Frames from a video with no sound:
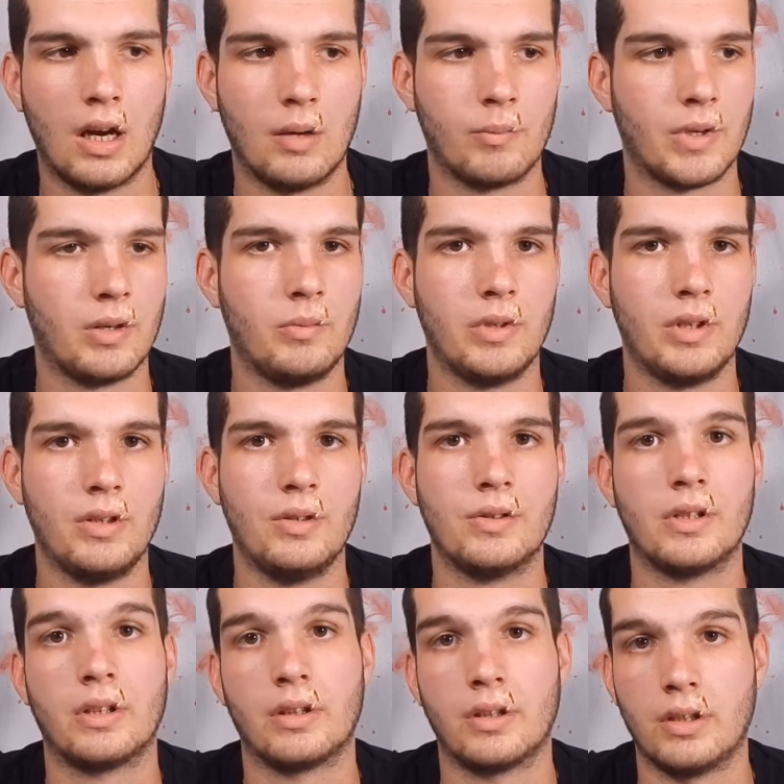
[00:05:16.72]
going to be
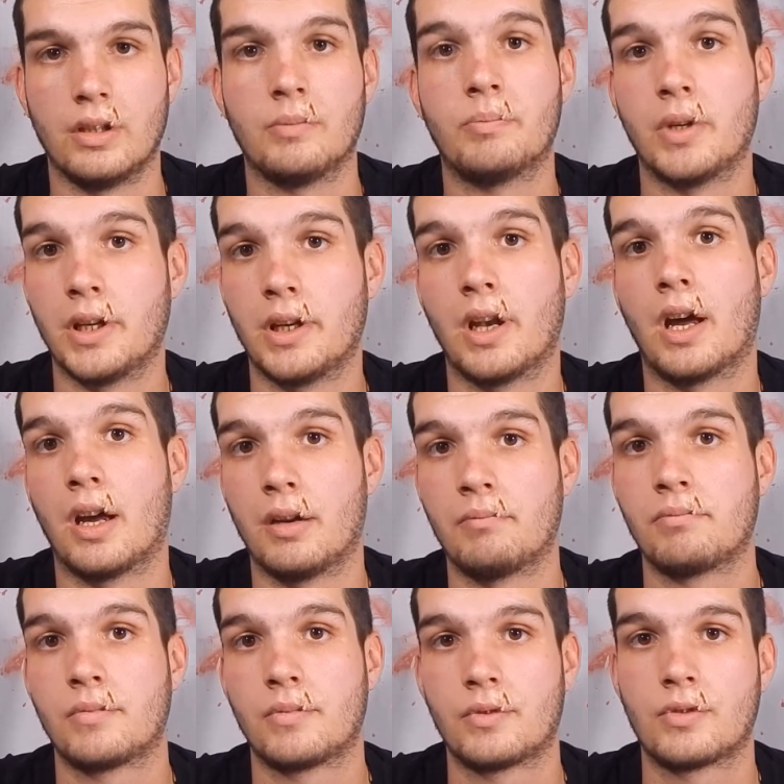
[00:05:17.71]
using the Ben Nye
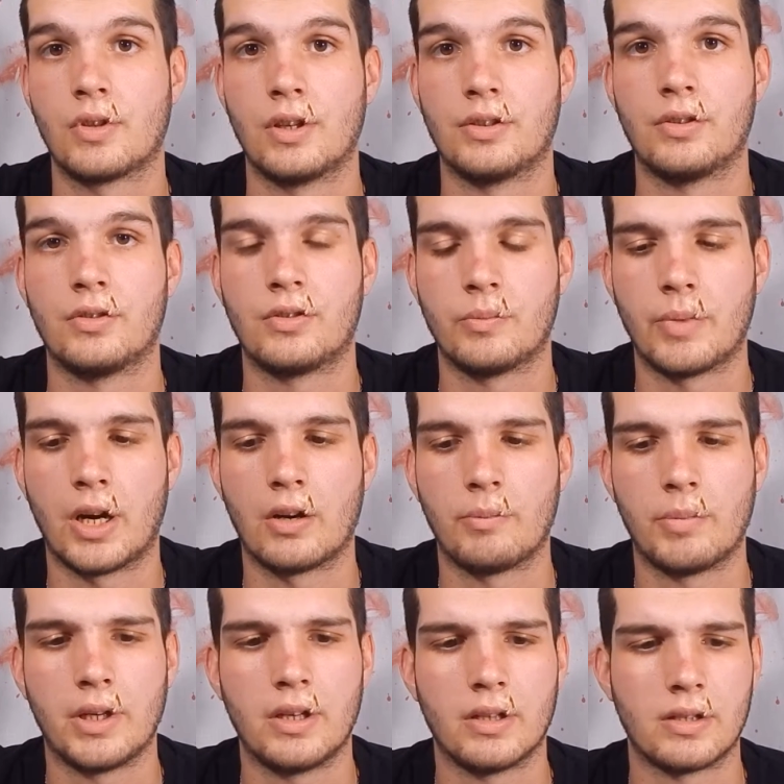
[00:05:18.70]
translucent powder
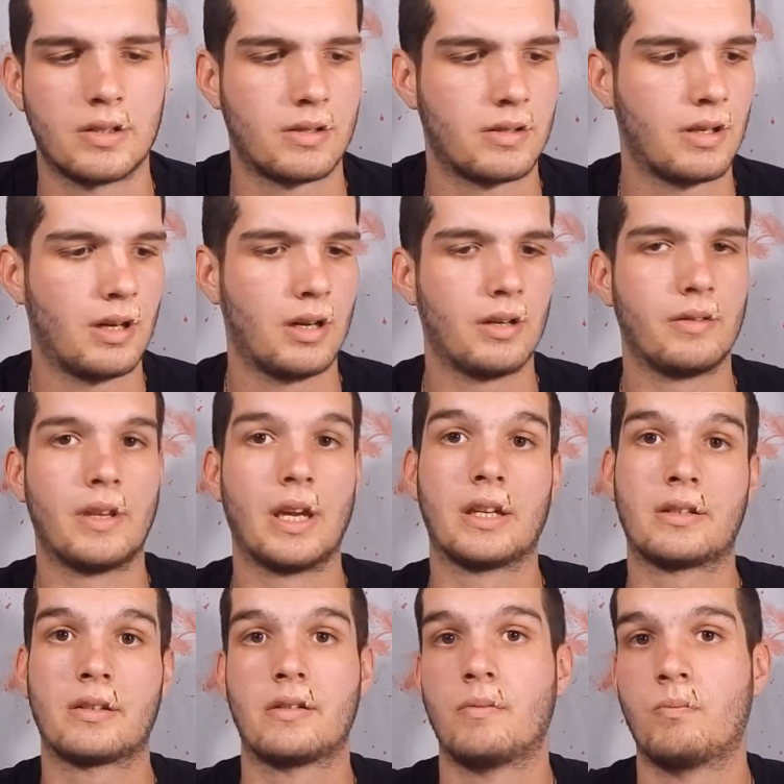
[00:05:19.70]
because
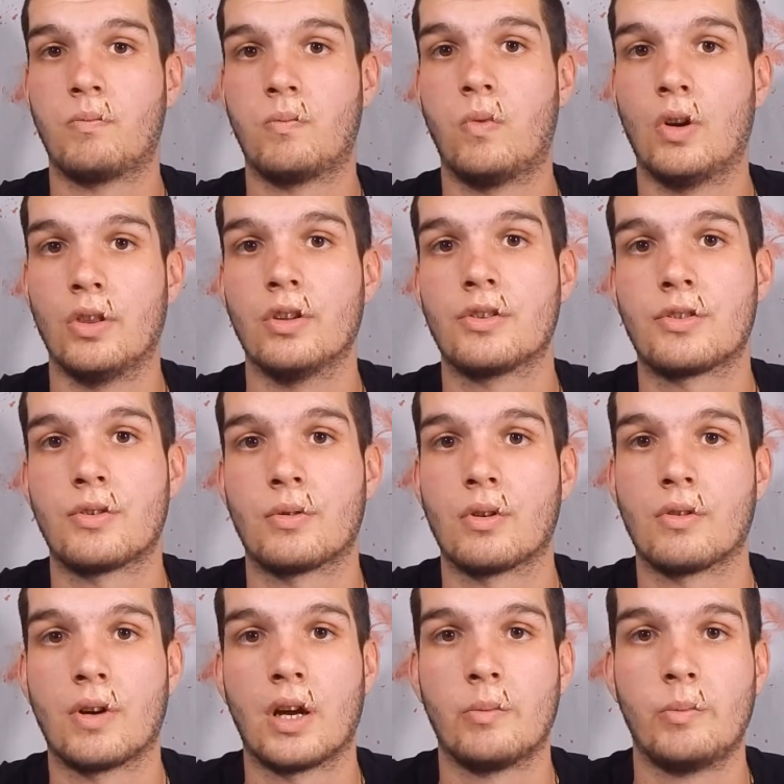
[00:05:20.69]
that's what the
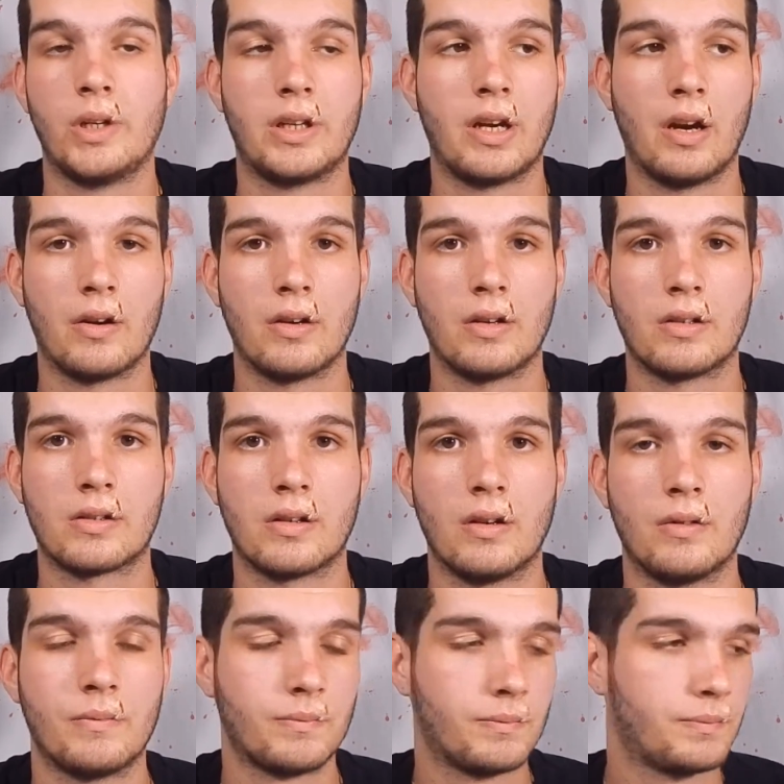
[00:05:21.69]
store around me carries. So,